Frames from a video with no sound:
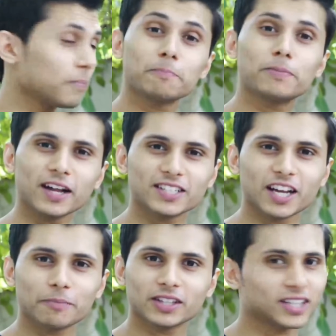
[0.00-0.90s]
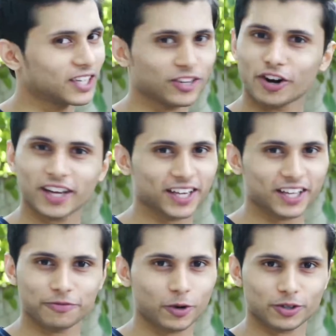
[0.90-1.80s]
My plants tell me they're not getting
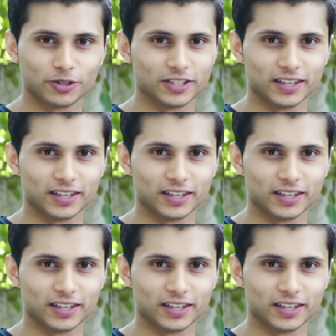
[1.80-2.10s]
enough water or